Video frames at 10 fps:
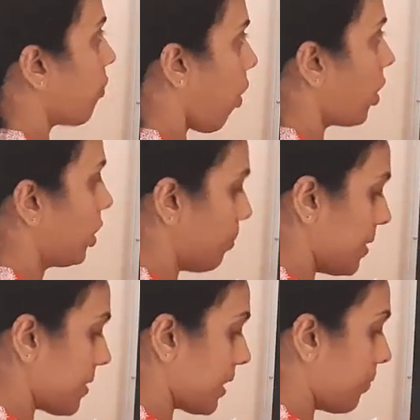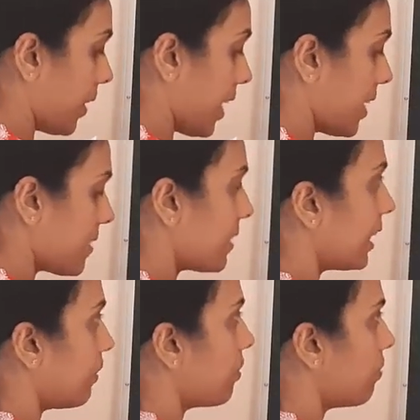Volume is given as
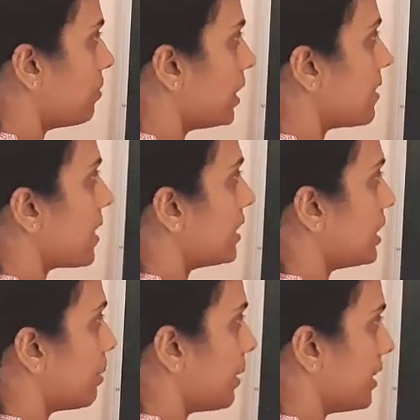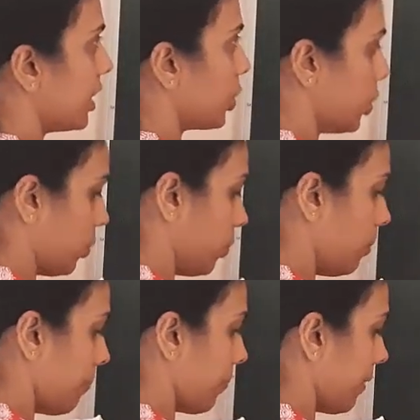350 centimeter cube.